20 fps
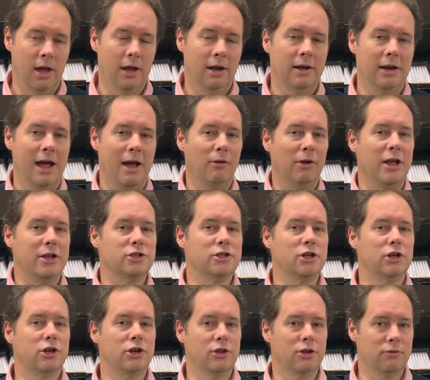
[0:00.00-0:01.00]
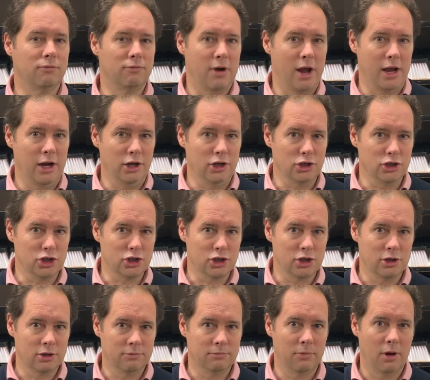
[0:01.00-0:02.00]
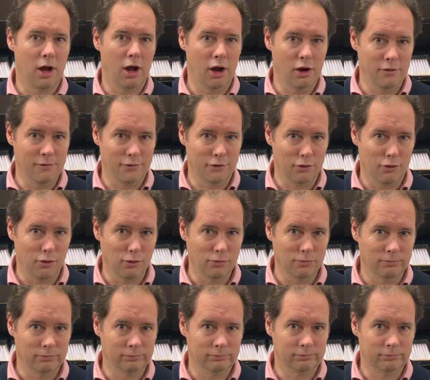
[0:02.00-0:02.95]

Now let's look at the range overall.